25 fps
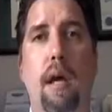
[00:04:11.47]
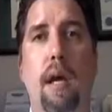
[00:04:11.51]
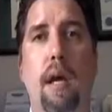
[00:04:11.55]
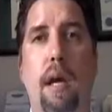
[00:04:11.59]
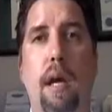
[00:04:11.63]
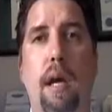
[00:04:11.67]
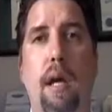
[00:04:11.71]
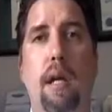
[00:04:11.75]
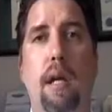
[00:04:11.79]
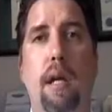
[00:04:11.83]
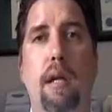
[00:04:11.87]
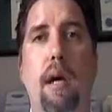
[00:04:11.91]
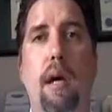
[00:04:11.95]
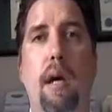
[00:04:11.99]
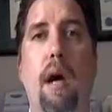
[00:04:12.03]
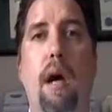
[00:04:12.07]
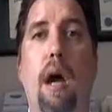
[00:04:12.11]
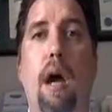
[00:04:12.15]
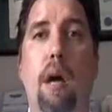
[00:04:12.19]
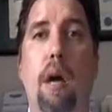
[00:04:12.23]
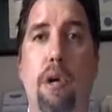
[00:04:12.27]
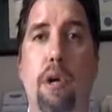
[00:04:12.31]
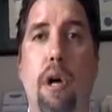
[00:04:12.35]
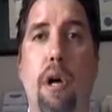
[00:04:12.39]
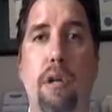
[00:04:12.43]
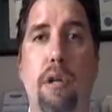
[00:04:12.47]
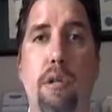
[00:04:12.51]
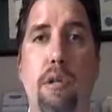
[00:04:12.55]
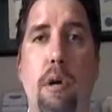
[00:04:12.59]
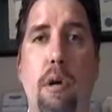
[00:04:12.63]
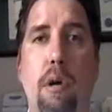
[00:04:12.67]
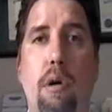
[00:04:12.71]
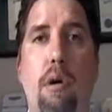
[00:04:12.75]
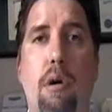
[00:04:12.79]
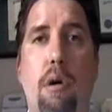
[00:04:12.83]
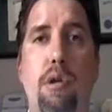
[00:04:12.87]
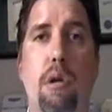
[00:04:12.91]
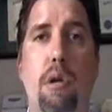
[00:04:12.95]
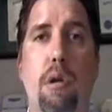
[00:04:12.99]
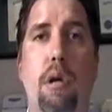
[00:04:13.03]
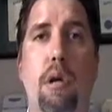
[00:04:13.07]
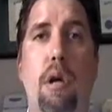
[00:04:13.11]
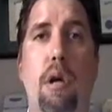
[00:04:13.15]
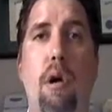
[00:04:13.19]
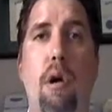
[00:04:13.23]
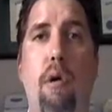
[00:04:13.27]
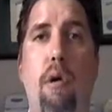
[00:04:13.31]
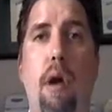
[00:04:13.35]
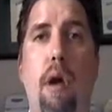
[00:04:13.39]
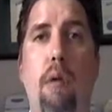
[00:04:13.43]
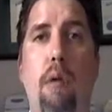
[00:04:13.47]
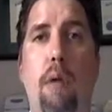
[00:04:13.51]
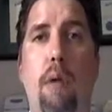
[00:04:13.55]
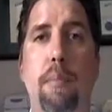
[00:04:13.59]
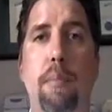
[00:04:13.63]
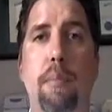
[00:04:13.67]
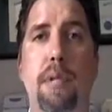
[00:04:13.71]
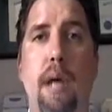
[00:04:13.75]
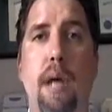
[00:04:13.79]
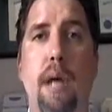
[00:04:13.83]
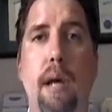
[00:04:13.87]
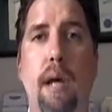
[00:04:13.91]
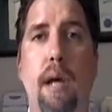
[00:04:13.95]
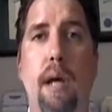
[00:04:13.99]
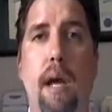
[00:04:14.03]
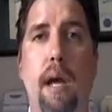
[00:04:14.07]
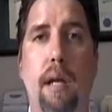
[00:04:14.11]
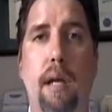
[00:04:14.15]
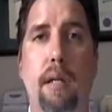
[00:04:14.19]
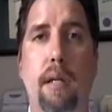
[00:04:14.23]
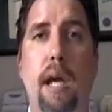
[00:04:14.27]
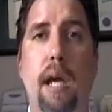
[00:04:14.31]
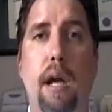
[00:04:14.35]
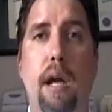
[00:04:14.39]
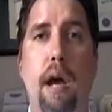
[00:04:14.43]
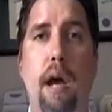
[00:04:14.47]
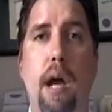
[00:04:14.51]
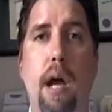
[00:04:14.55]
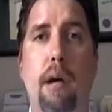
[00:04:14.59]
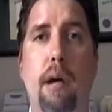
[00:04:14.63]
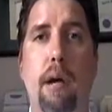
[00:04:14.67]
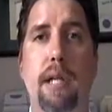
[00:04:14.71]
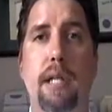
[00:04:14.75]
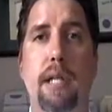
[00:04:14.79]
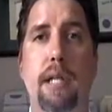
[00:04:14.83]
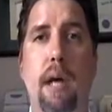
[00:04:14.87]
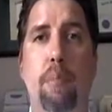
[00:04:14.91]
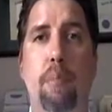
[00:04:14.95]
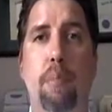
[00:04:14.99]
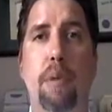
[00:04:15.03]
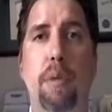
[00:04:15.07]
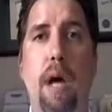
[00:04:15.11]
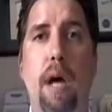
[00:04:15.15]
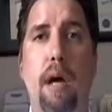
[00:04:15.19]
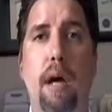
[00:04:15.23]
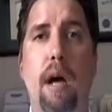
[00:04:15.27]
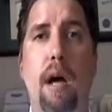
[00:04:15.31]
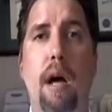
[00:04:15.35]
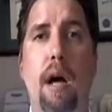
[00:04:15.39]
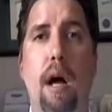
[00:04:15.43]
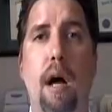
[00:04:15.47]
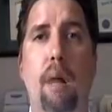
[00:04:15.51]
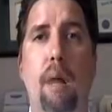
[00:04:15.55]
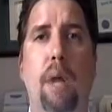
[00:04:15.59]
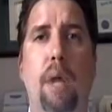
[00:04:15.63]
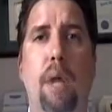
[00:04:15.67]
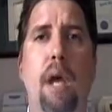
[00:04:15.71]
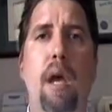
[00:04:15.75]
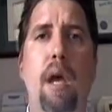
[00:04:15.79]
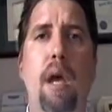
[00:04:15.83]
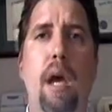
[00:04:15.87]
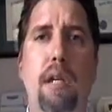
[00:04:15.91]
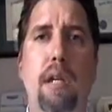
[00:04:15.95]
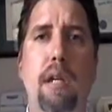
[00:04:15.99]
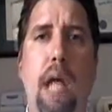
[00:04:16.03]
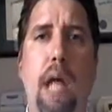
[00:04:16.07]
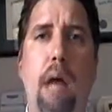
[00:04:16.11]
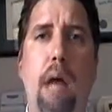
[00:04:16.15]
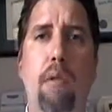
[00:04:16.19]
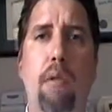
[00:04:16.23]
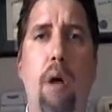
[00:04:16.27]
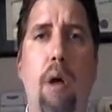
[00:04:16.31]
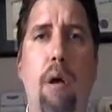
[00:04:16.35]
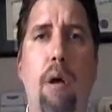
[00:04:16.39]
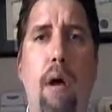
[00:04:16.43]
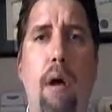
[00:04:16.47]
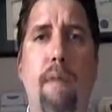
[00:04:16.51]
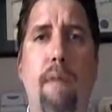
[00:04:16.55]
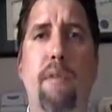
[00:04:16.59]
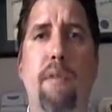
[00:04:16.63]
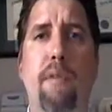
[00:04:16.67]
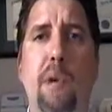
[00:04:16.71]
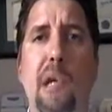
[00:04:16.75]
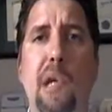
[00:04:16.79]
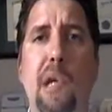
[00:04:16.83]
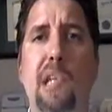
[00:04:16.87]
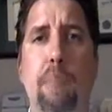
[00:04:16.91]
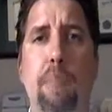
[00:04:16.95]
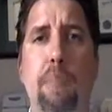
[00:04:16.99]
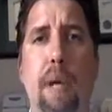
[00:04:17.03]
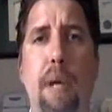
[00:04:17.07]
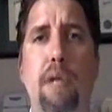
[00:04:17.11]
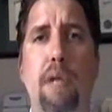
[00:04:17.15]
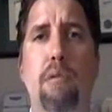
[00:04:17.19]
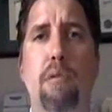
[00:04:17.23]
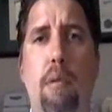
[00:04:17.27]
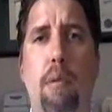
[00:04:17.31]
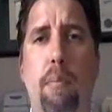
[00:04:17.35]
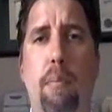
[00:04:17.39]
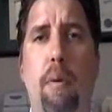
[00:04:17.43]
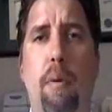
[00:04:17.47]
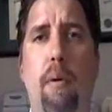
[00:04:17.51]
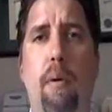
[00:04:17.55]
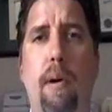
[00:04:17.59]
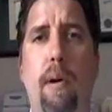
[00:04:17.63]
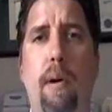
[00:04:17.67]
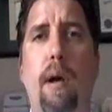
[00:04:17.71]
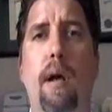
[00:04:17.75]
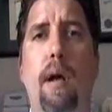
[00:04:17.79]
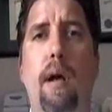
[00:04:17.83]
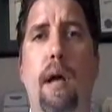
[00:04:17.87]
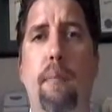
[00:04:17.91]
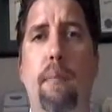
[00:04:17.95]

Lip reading: And I would also encourage you to go to our website at getirshelp.com and download our free special report.